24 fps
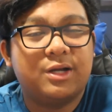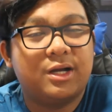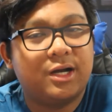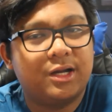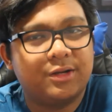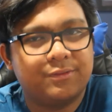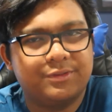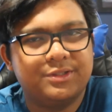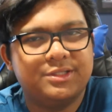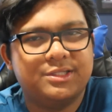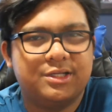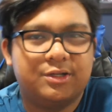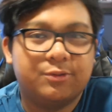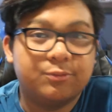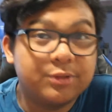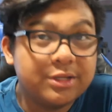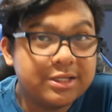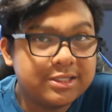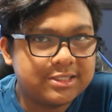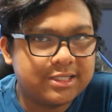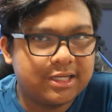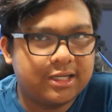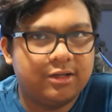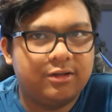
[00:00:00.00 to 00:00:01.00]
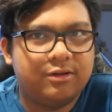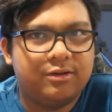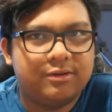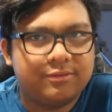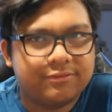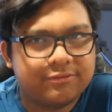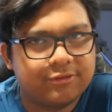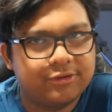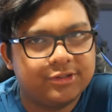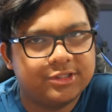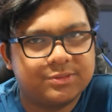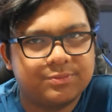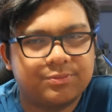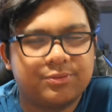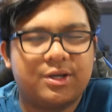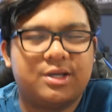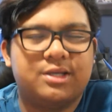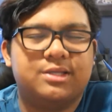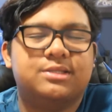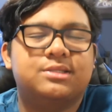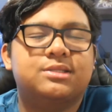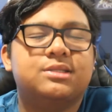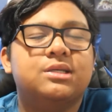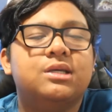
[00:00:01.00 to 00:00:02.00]
on retail for its
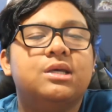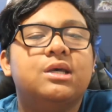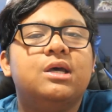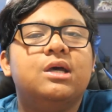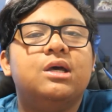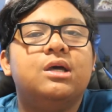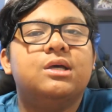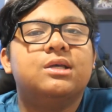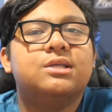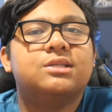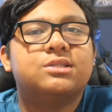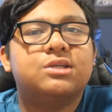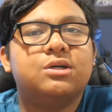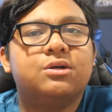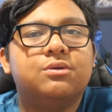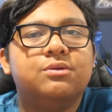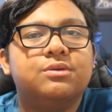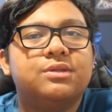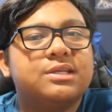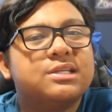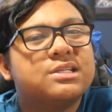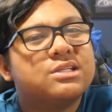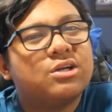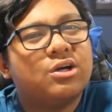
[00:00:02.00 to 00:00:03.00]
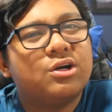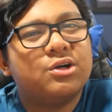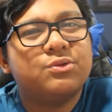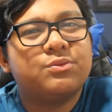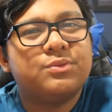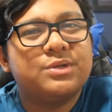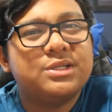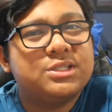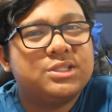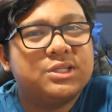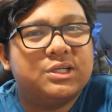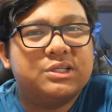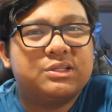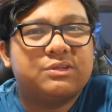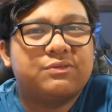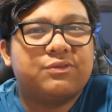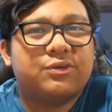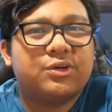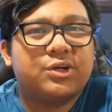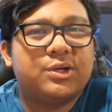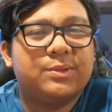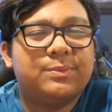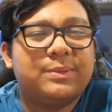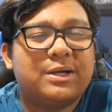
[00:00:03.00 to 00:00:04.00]
price. So this card retails
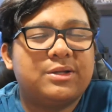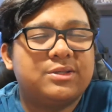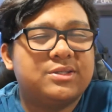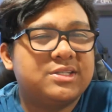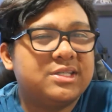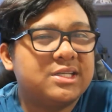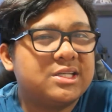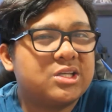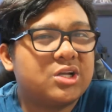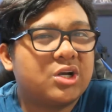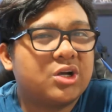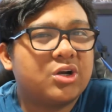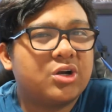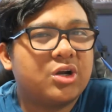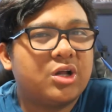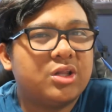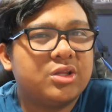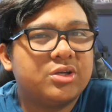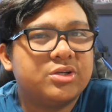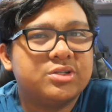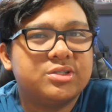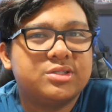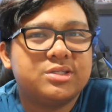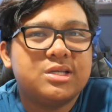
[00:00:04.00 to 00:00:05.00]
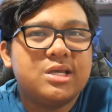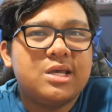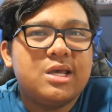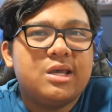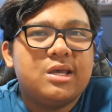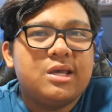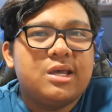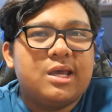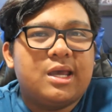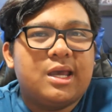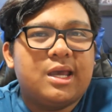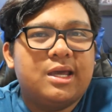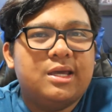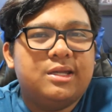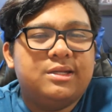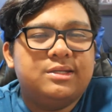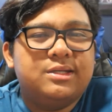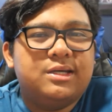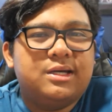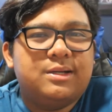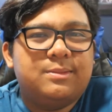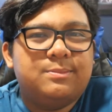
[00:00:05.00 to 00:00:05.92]
for about $600, and